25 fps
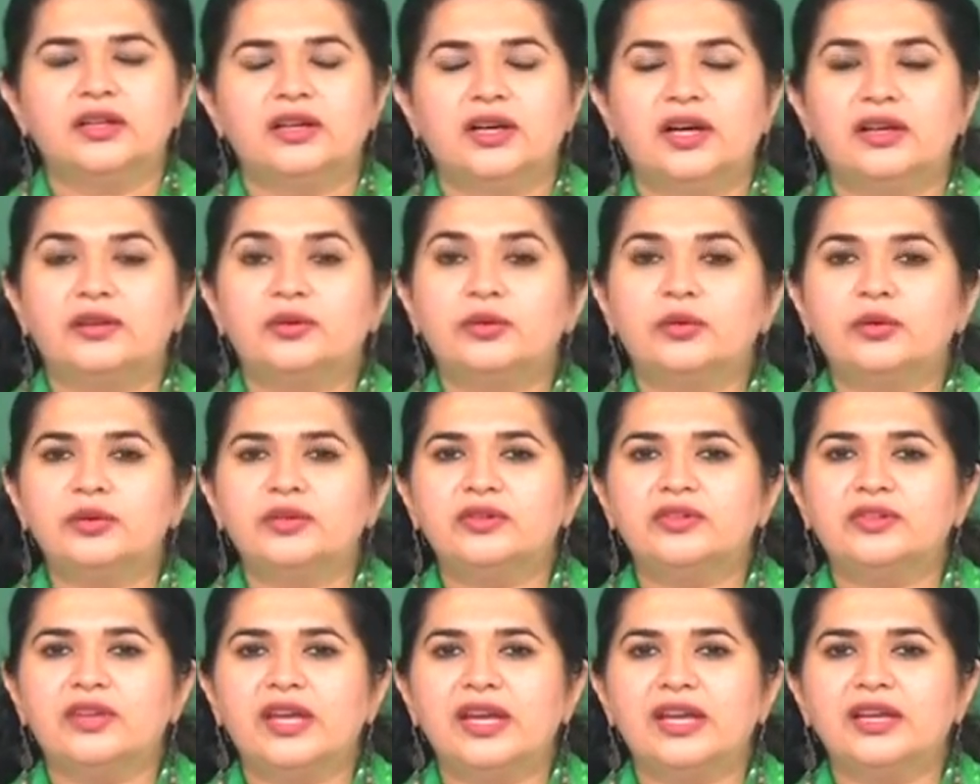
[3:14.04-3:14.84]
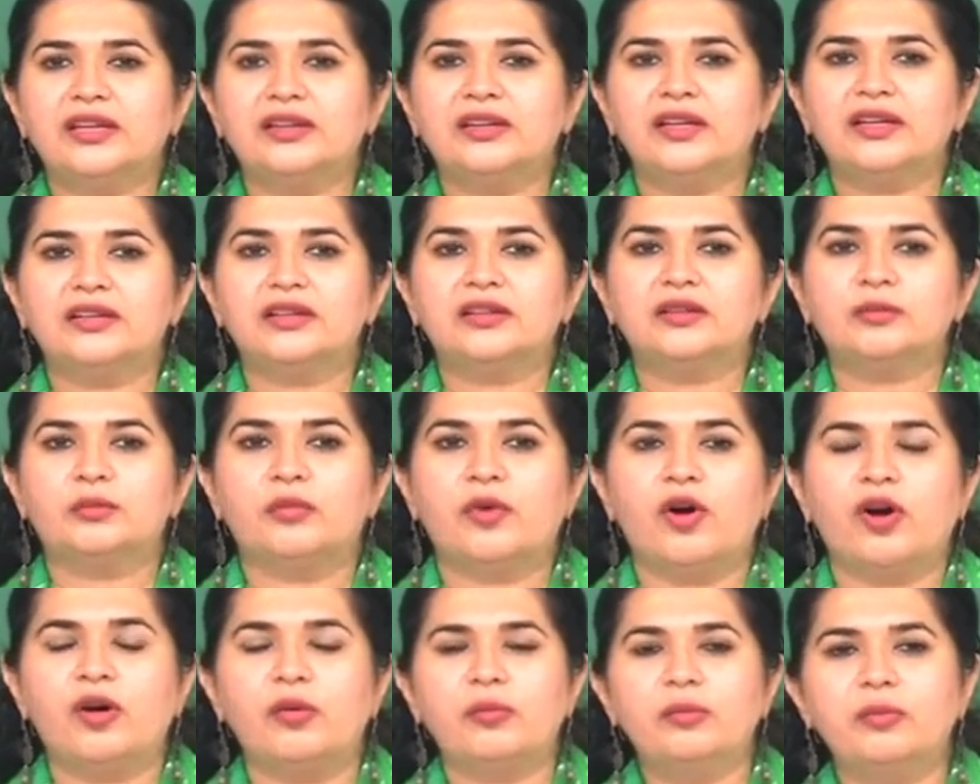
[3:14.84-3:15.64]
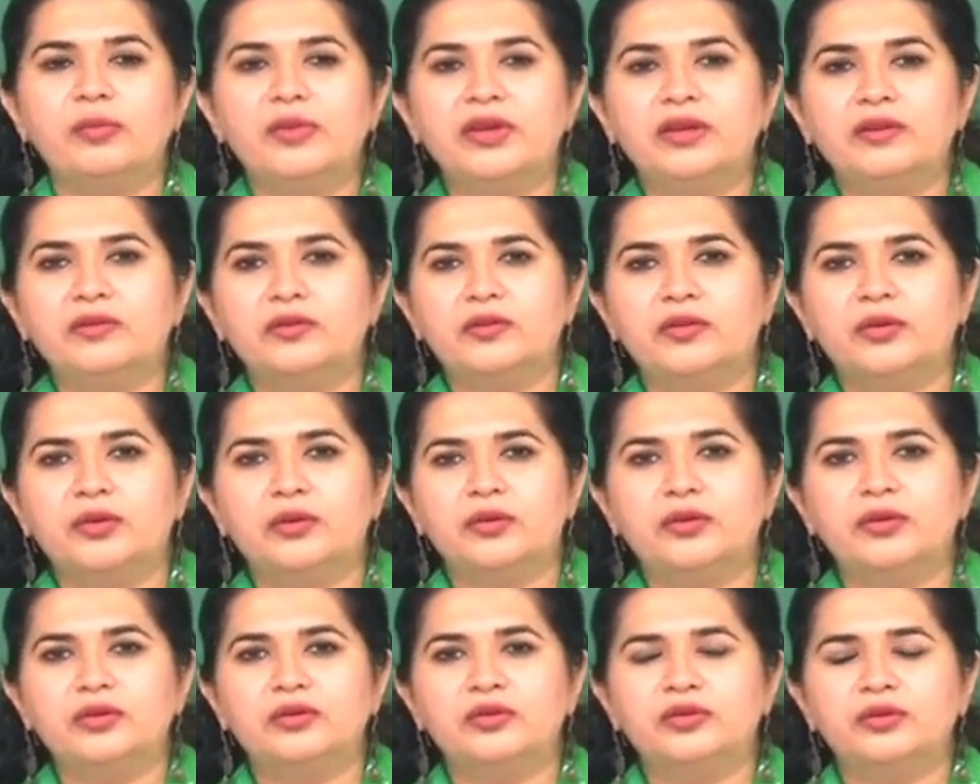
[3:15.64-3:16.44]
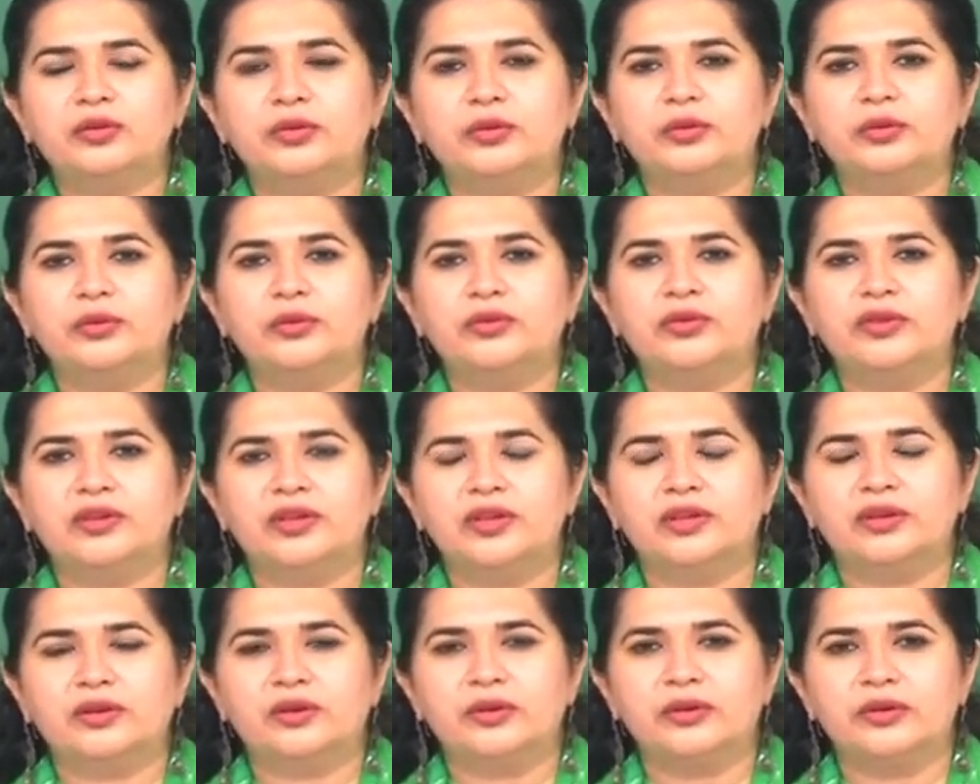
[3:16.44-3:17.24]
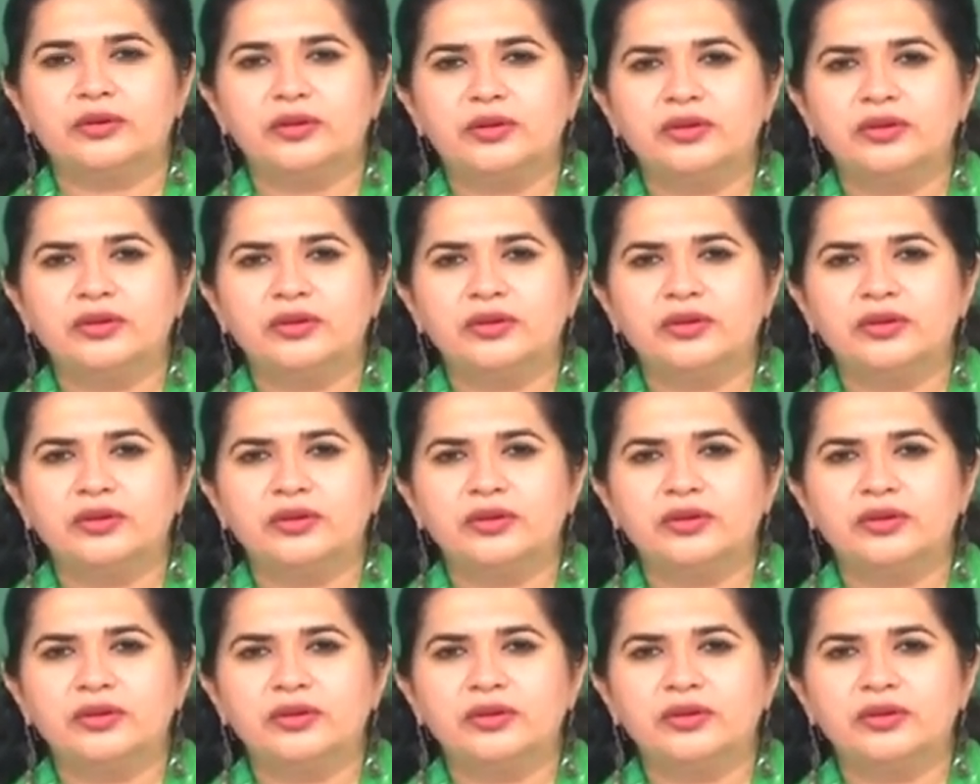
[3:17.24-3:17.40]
road sign that is Bombay 420.